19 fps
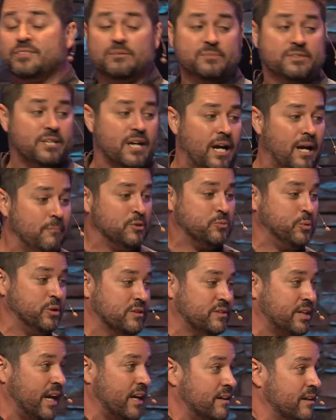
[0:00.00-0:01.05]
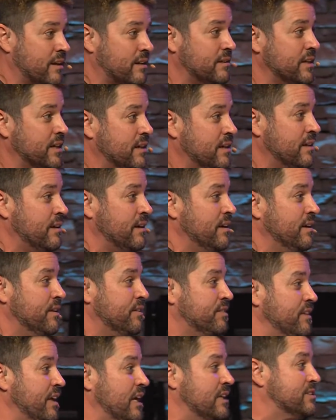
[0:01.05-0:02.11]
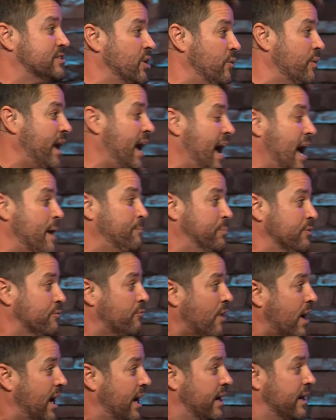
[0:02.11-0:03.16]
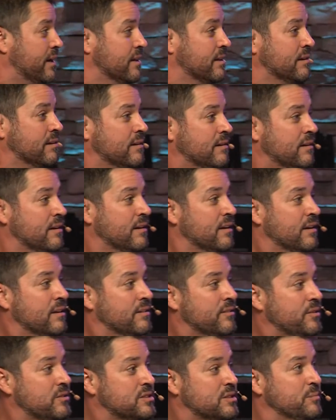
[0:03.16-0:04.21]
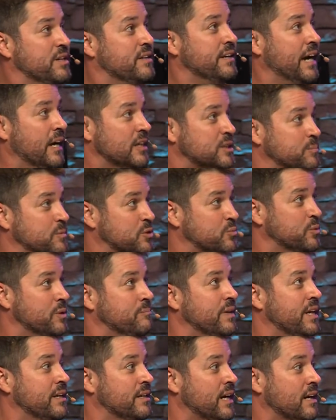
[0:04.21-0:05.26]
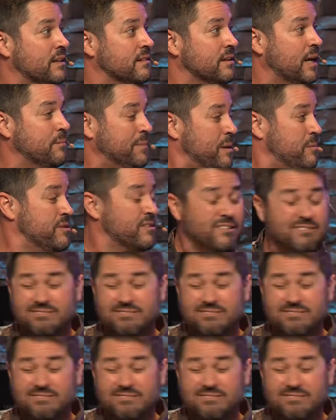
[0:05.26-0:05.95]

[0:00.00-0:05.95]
some times where technically things don't happen right, and there's some announcements we may not like. Maybe the